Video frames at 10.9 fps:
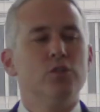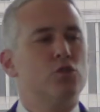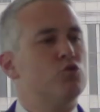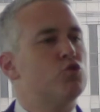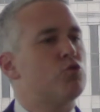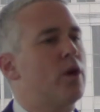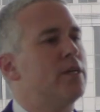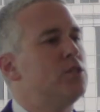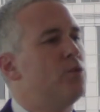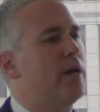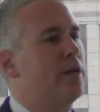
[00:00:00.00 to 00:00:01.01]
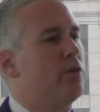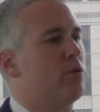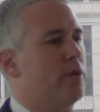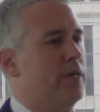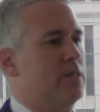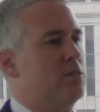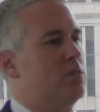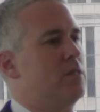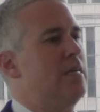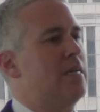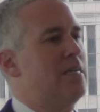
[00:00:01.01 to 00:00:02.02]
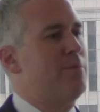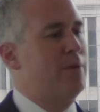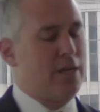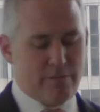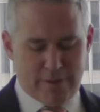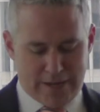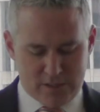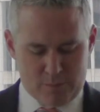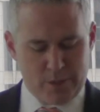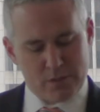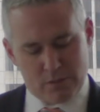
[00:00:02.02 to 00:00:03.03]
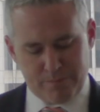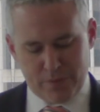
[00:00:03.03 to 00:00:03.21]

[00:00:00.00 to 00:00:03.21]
to try to hinder its economic advancement.